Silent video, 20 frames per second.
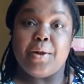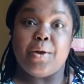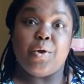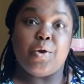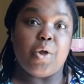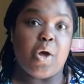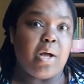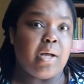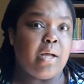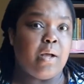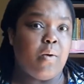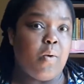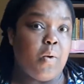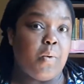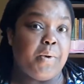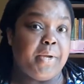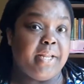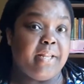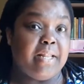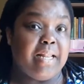Long
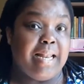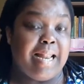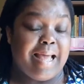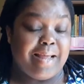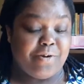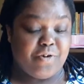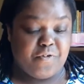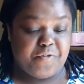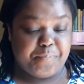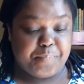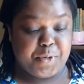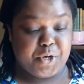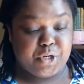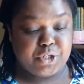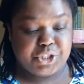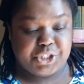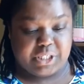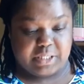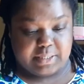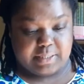ago in the land of
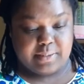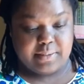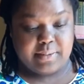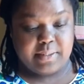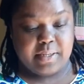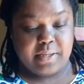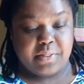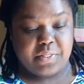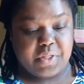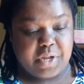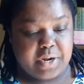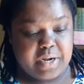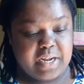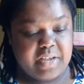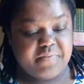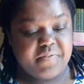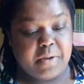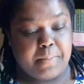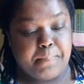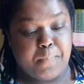Persia, there
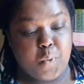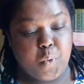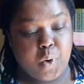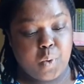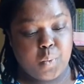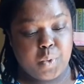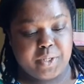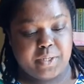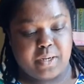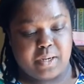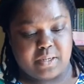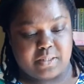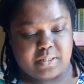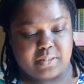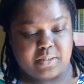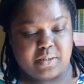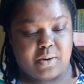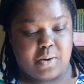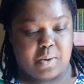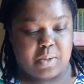lived a poor
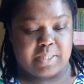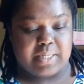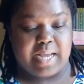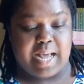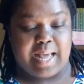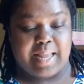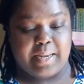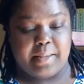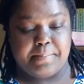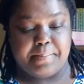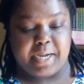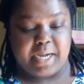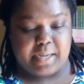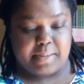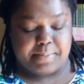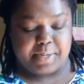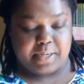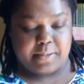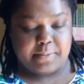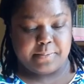woodcutter called
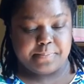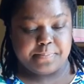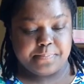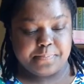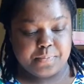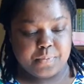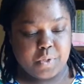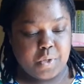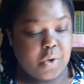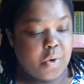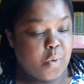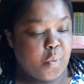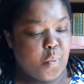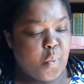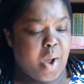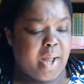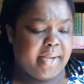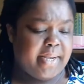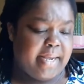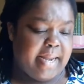Alibaba.
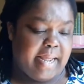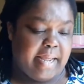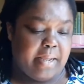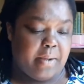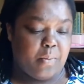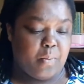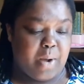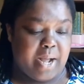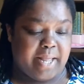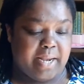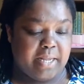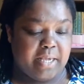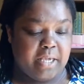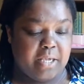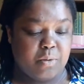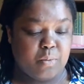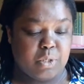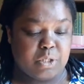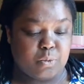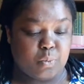One day, while
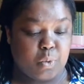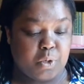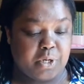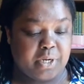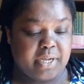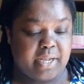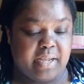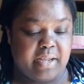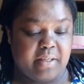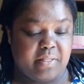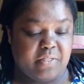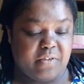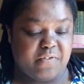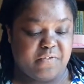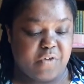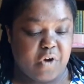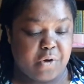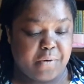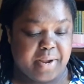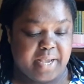he was working in the
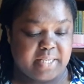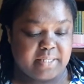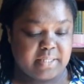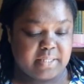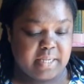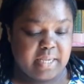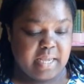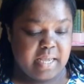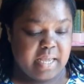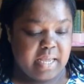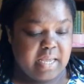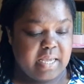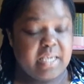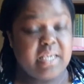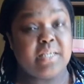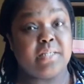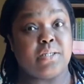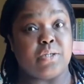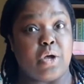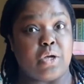forest,
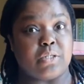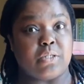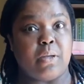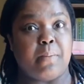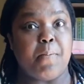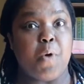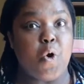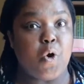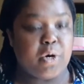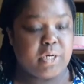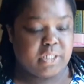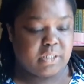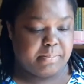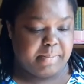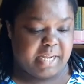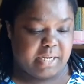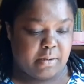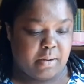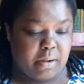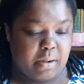he saw some
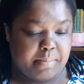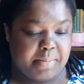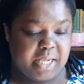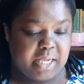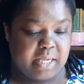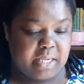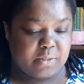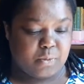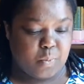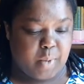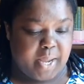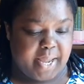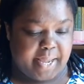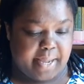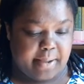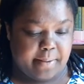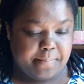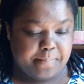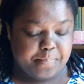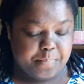horsemen coming his
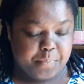way.